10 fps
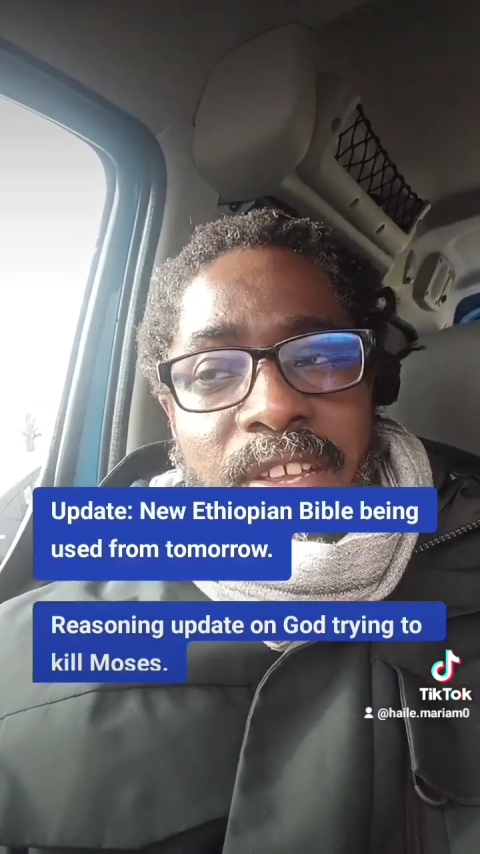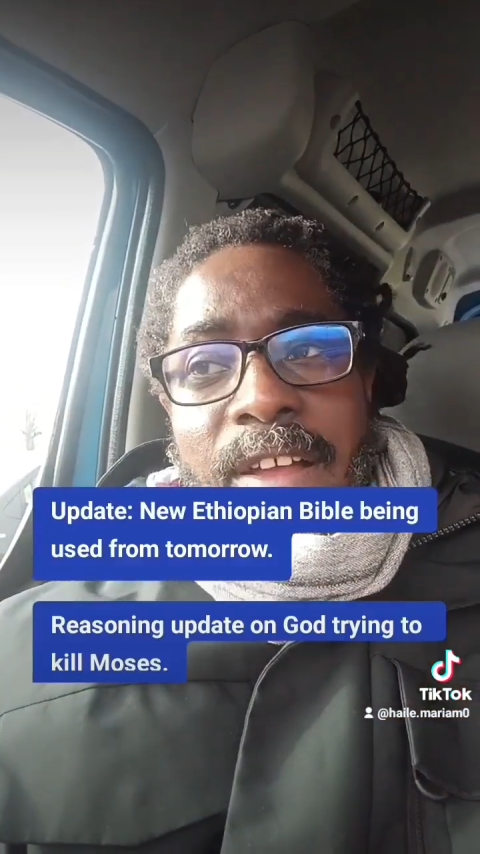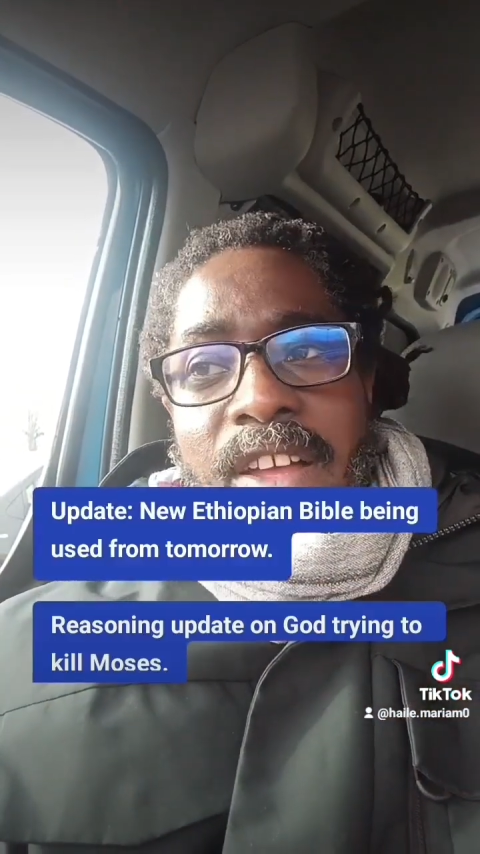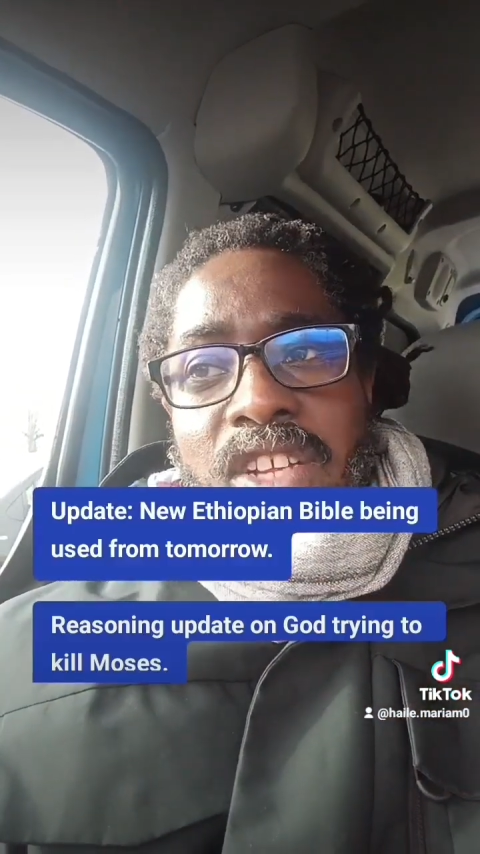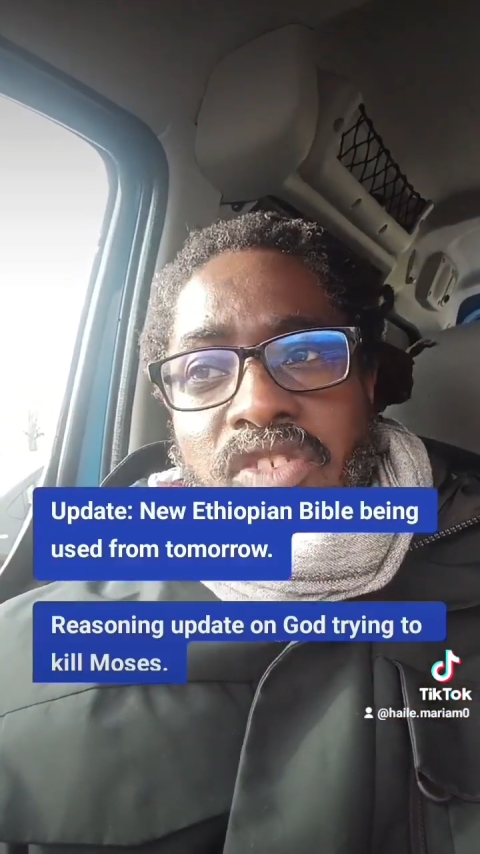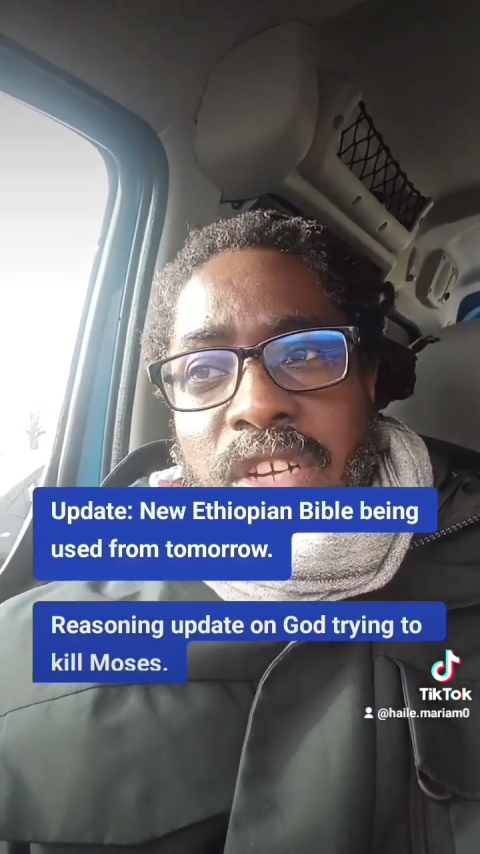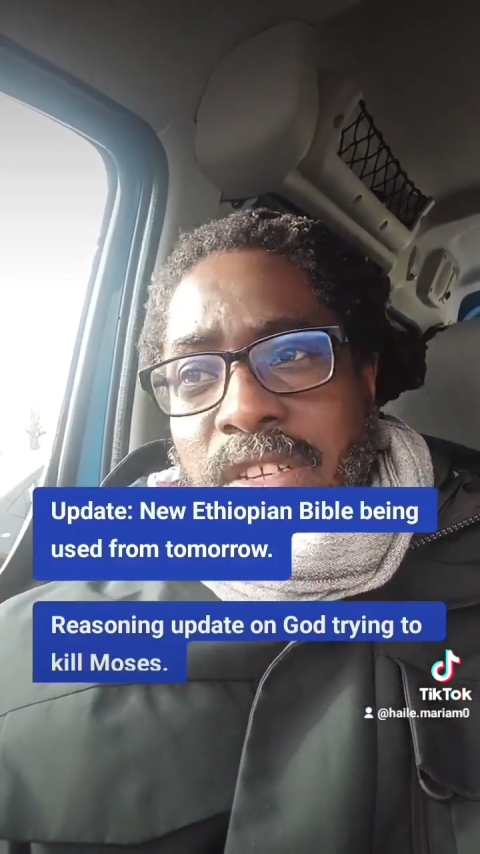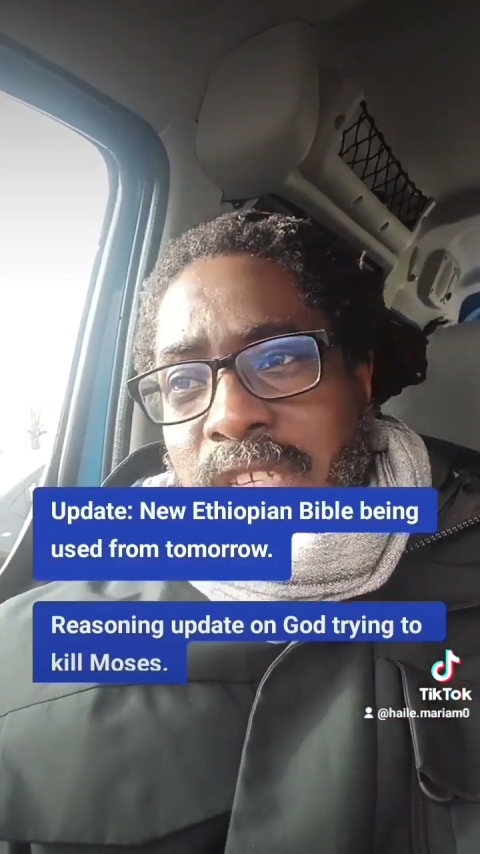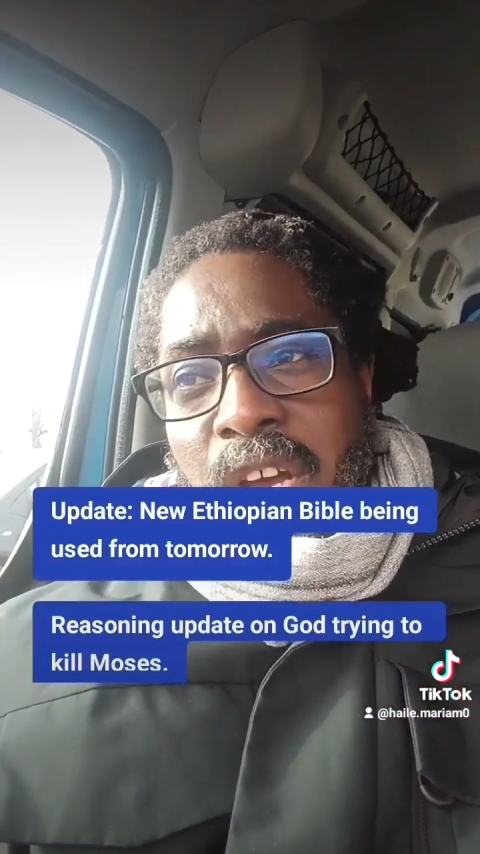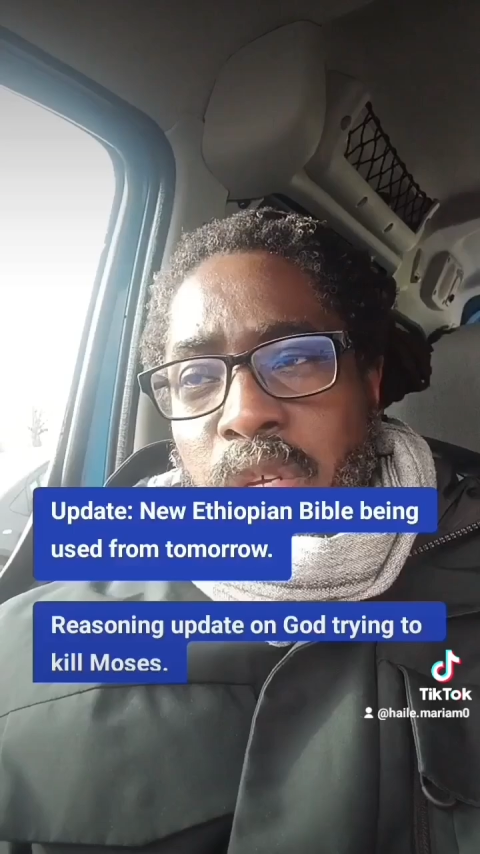try to
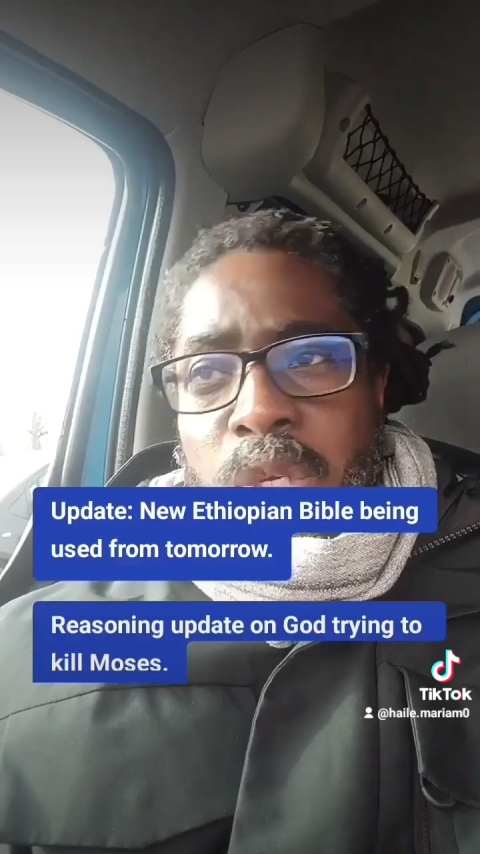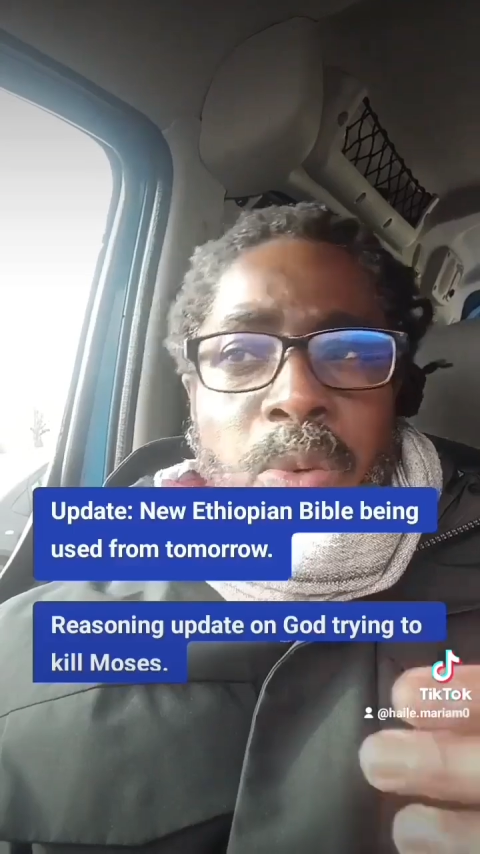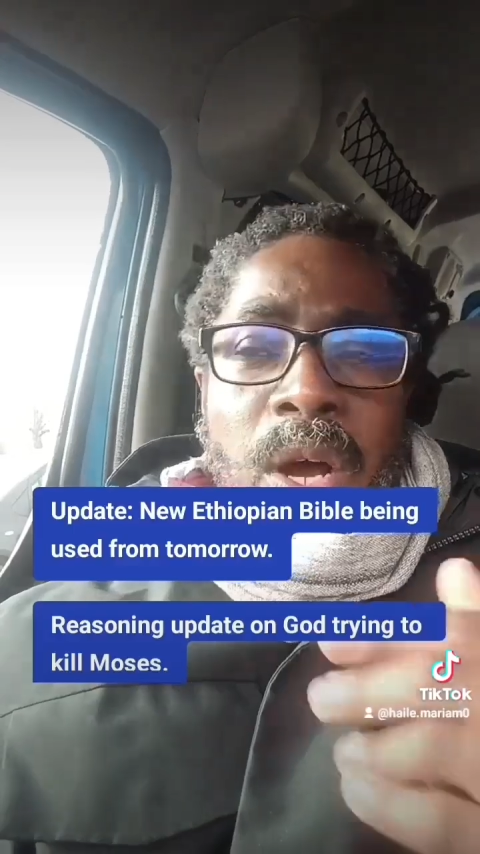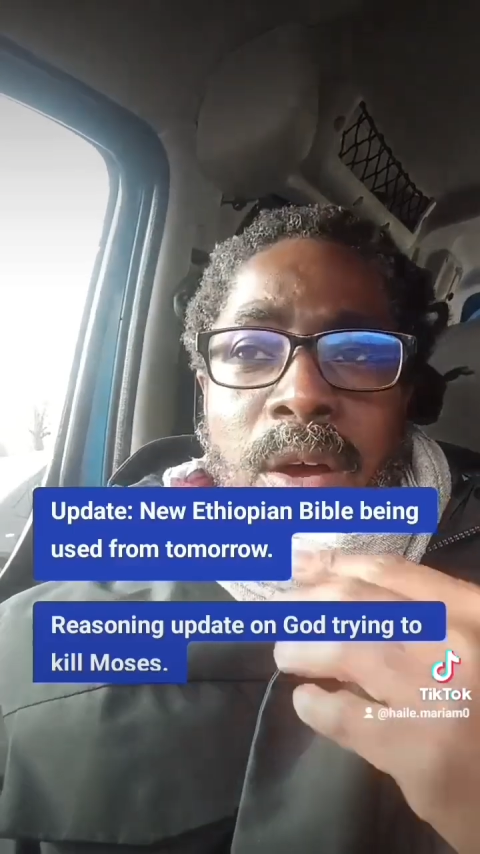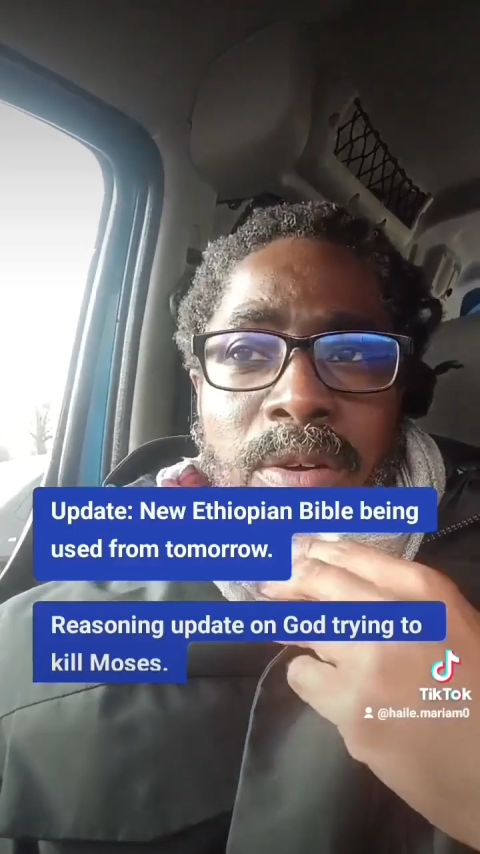tell you, oh,